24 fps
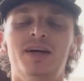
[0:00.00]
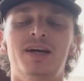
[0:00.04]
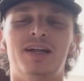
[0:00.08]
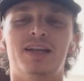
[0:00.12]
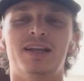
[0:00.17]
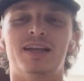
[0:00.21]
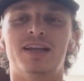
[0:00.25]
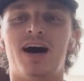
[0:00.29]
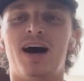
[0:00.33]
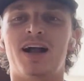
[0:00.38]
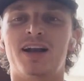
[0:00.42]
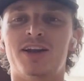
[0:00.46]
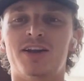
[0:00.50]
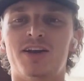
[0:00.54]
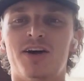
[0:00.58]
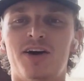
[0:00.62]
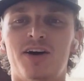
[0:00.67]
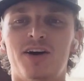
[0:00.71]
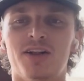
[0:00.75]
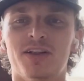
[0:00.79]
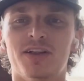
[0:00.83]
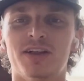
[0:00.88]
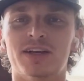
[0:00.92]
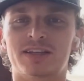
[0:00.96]
Not at
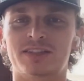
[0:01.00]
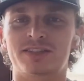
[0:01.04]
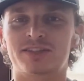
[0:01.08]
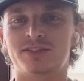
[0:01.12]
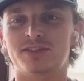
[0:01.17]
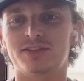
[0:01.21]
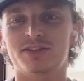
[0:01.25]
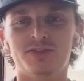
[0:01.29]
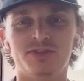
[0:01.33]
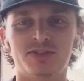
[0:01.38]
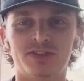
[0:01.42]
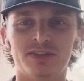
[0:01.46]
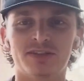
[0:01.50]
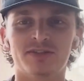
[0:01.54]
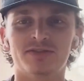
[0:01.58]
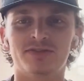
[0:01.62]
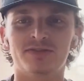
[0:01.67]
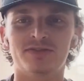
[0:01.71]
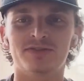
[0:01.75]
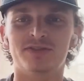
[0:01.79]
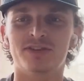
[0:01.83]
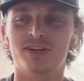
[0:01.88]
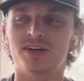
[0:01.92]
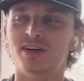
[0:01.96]
all
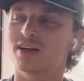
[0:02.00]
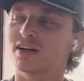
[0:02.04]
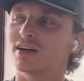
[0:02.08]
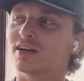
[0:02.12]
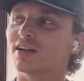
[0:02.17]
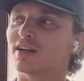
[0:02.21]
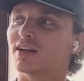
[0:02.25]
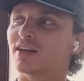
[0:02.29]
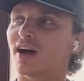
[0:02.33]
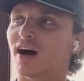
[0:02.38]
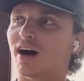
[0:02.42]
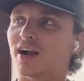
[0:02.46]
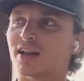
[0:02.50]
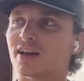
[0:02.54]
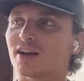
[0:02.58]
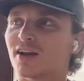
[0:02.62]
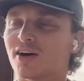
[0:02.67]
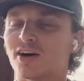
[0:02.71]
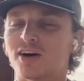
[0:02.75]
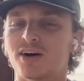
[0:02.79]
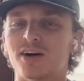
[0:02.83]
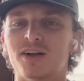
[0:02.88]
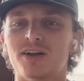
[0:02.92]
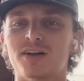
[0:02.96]
exclusive, not at
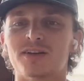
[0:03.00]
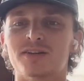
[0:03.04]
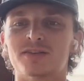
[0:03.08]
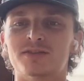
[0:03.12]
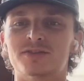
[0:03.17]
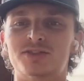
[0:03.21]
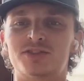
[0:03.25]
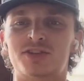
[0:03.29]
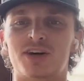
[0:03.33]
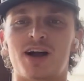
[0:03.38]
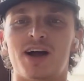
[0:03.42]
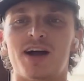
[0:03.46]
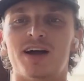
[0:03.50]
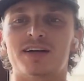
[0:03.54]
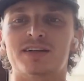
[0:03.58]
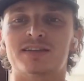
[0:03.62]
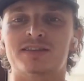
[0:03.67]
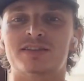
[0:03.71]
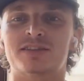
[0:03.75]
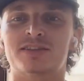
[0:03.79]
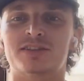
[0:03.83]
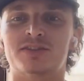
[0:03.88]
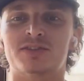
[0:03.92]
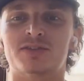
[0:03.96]
all
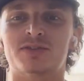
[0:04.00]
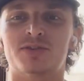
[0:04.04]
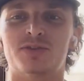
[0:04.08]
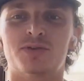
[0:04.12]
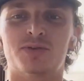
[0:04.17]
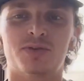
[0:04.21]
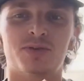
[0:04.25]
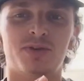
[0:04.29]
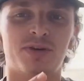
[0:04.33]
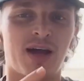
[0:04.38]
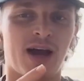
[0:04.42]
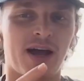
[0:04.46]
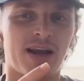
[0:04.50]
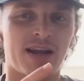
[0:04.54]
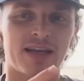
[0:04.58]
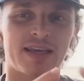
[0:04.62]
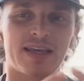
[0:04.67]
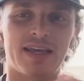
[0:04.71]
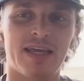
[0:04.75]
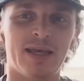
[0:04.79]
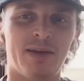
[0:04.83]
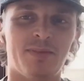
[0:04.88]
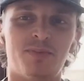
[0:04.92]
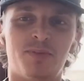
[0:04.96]
trying to kind of
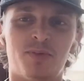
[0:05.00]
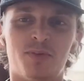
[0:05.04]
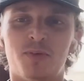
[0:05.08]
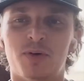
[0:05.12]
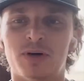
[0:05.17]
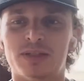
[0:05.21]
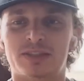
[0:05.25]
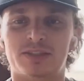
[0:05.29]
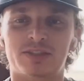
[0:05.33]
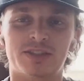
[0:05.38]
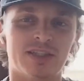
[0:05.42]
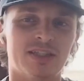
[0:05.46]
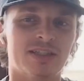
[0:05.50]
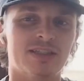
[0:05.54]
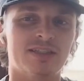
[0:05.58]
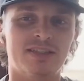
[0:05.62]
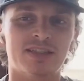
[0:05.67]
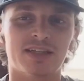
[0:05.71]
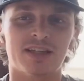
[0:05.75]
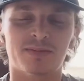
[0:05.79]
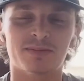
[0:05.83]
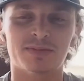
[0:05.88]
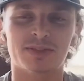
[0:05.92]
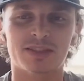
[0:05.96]
keep what's good
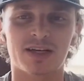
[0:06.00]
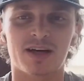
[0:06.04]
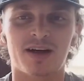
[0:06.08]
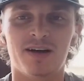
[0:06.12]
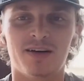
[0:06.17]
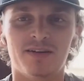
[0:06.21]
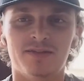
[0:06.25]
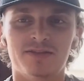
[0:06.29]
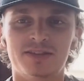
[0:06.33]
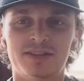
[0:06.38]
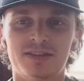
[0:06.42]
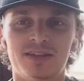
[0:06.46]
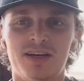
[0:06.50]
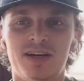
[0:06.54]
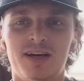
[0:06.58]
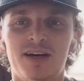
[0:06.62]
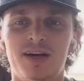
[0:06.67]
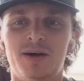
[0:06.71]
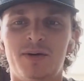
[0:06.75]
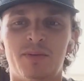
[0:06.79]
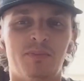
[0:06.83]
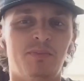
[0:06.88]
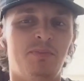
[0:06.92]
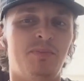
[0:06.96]
to themselves,
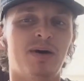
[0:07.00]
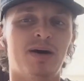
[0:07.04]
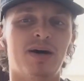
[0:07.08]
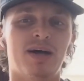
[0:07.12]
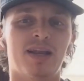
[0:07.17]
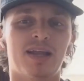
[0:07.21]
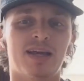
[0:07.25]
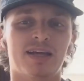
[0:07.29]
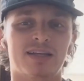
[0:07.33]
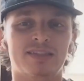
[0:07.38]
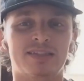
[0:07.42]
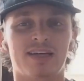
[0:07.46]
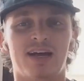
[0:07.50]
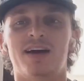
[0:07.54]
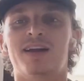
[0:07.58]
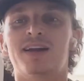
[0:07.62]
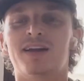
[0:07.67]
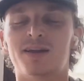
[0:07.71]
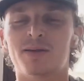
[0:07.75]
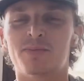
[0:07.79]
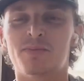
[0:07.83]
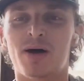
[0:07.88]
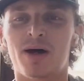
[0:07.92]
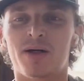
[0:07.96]
but
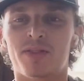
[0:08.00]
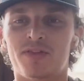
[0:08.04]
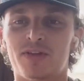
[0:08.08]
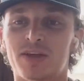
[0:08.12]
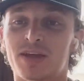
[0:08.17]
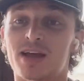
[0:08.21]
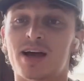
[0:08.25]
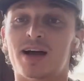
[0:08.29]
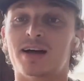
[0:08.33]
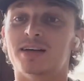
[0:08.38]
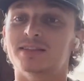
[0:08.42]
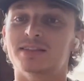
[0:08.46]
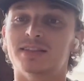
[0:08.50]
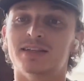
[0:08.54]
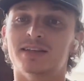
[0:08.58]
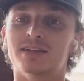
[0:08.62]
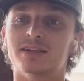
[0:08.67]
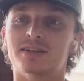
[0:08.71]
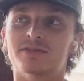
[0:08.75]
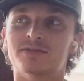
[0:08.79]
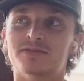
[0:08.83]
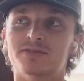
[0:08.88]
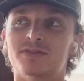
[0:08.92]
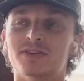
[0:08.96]
excited about the
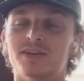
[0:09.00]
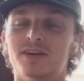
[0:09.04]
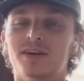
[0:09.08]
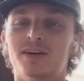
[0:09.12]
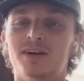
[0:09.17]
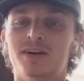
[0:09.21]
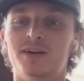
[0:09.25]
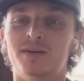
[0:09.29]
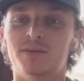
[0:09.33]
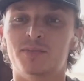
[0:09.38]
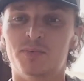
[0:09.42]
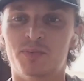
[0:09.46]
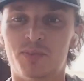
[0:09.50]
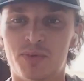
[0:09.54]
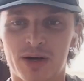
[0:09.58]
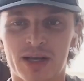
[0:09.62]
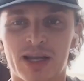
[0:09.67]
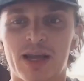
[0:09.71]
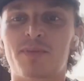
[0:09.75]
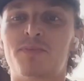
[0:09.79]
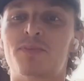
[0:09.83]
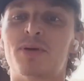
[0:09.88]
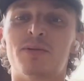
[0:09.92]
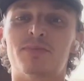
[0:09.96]
idea of
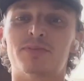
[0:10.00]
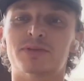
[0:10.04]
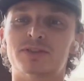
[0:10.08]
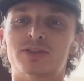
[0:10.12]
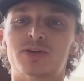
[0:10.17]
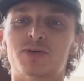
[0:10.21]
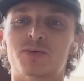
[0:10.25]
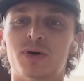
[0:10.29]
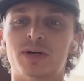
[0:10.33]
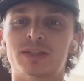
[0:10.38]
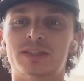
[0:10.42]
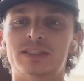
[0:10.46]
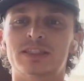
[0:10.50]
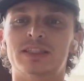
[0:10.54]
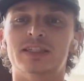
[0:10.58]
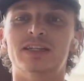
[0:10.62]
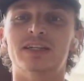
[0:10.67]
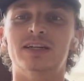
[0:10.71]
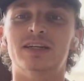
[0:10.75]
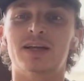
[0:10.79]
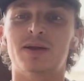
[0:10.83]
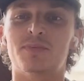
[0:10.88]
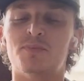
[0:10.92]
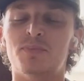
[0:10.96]
bringing people to what's
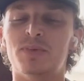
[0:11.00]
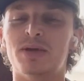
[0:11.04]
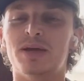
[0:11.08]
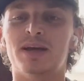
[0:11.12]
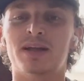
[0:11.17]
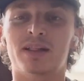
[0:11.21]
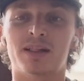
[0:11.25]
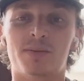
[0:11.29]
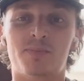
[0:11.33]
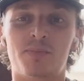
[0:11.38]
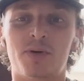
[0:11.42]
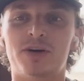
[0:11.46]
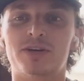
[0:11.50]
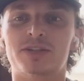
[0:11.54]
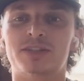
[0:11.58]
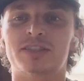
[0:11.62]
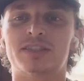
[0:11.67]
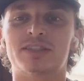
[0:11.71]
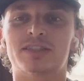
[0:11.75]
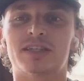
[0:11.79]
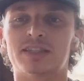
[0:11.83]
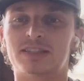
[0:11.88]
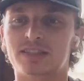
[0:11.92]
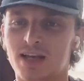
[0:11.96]
good and being the
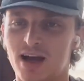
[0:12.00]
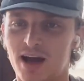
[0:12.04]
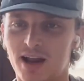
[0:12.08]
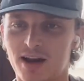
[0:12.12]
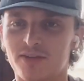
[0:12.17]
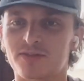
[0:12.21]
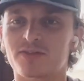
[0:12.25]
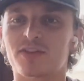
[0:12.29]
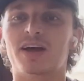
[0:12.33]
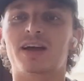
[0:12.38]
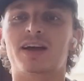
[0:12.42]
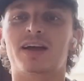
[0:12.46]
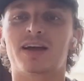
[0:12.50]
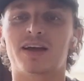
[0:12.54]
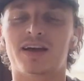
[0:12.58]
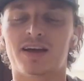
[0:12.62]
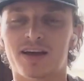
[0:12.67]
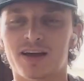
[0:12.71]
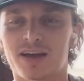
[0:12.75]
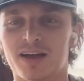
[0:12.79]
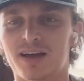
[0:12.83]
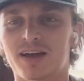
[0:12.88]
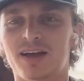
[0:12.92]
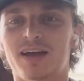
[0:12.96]
person that's kind of like
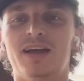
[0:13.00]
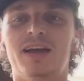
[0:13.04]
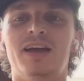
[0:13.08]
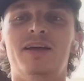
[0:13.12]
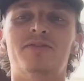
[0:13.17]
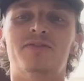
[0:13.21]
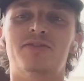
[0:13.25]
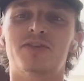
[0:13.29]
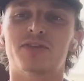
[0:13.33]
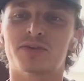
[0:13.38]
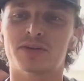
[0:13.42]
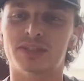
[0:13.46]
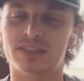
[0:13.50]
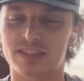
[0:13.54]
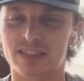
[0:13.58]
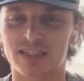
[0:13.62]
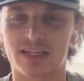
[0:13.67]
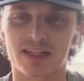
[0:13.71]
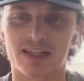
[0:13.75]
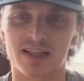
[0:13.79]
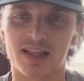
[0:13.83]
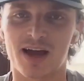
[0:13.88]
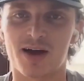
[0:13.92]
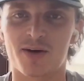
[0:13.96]
influencing
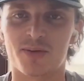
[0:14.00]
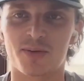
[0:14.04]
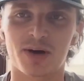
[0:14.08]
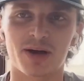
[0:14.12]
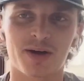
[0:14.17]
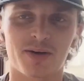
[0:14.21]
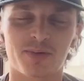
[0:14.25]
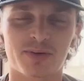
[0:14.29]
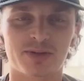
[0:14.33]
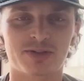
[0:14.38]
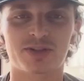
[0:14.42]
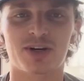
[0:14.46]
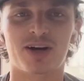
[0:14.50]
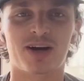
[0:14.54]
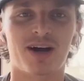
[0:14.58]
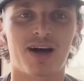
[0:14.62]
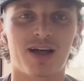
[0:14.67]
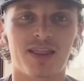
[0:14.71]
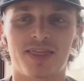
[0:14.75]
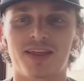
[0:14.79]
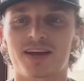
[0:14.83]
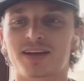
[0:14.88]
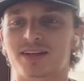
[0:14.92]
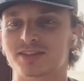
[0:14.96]
in that way, which I
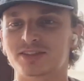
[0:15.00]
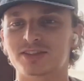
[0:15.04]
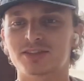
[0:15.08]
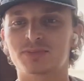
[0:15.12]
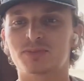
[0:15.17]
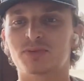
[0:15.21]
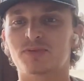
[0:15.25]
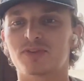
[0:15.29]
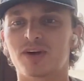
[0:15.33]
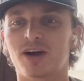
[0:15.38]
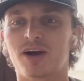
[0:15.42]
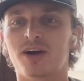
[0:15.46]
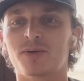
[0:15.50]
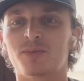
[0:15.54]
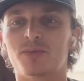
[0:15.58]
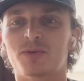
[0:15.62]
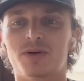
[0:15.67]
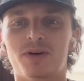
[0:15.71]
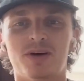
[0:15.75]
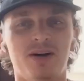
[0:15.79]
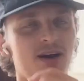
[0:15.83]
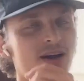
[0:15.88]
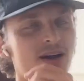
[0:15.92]
think is super valuable.